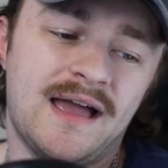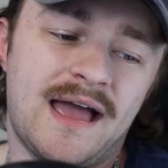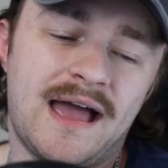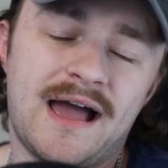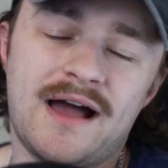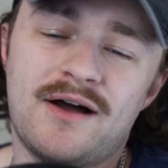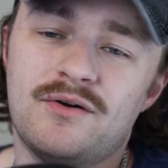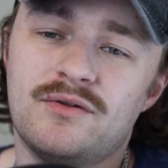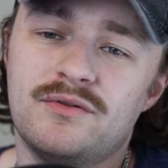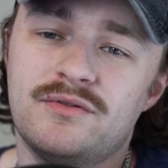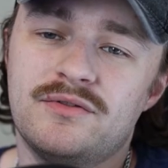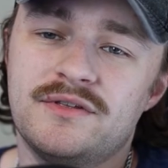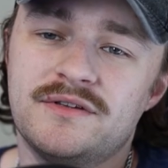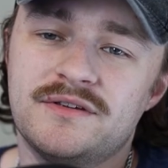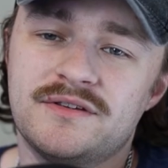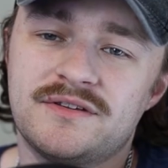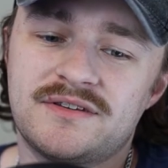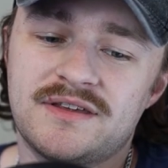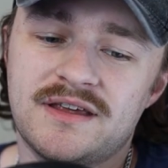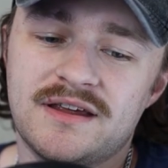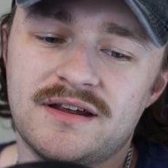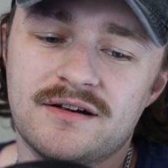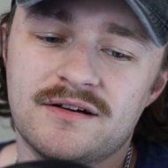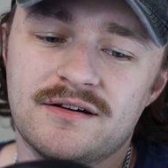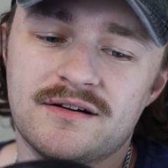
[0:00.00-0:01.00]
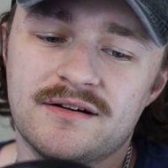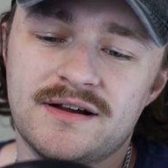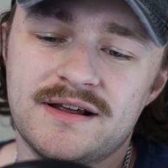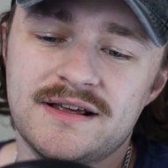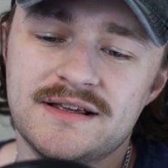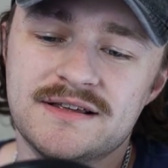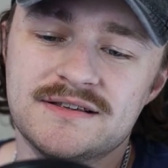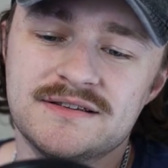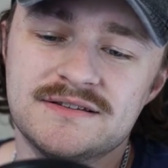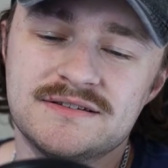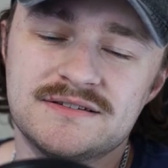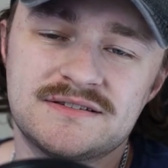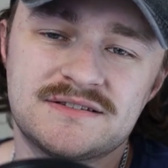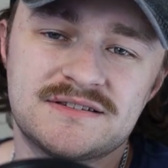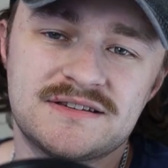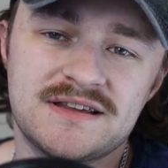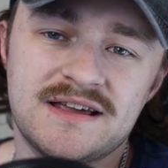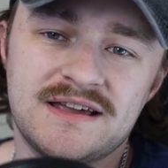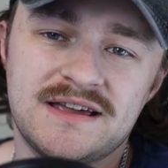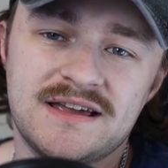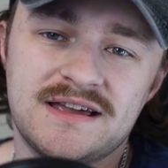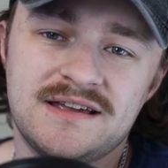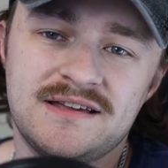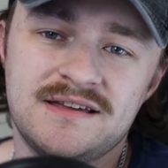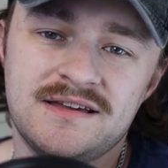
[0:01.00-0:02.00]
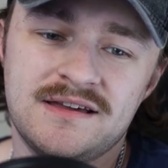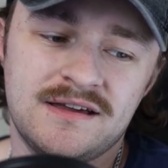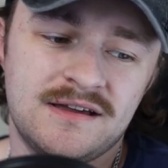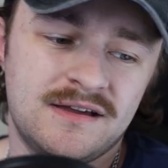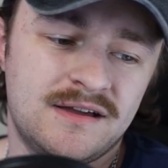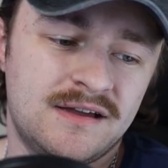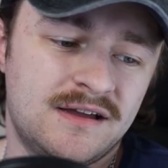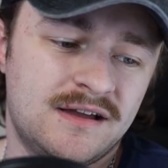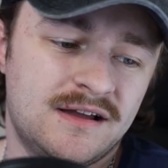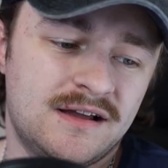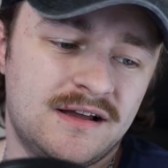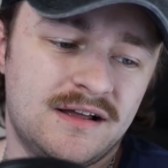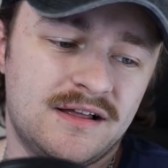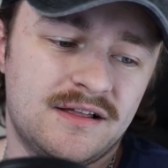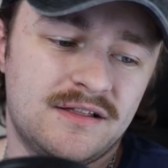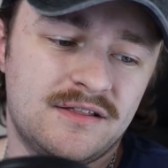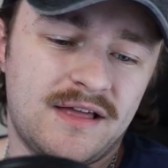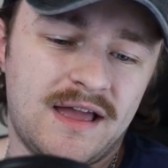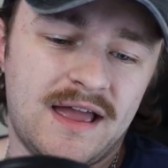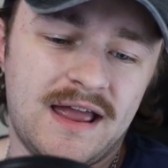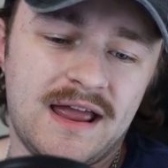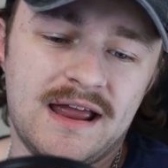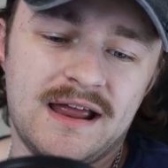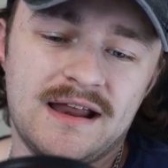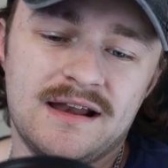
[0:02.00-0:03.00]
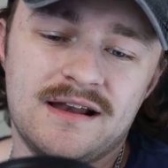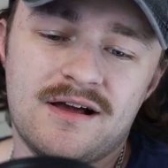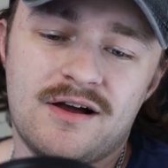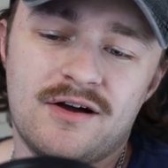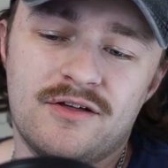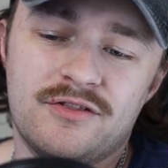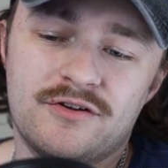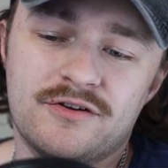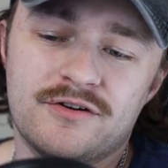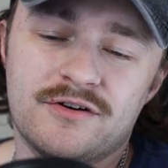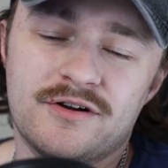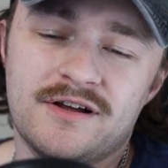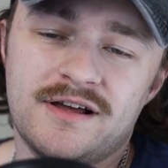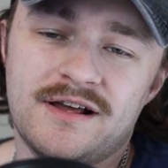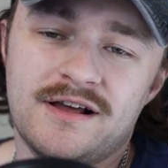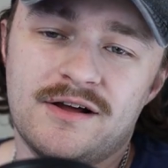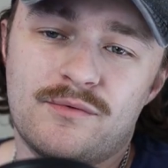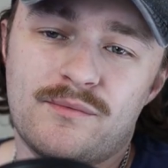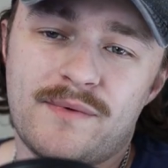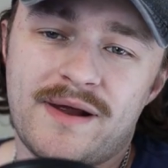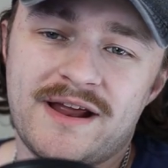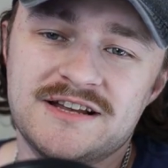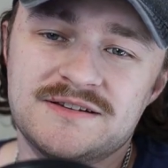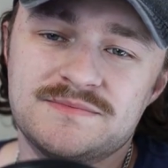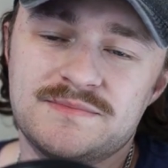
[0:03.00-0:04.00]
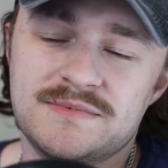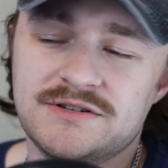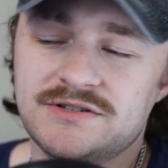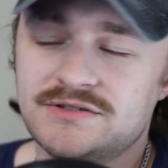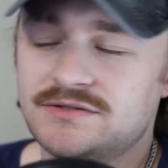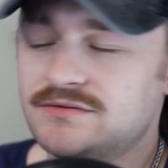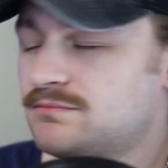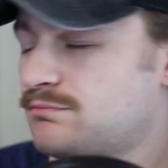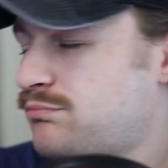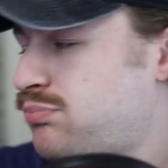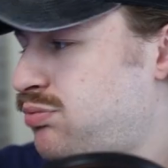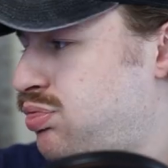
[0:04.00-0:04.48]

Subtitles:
How the singer is singing and other arrangement.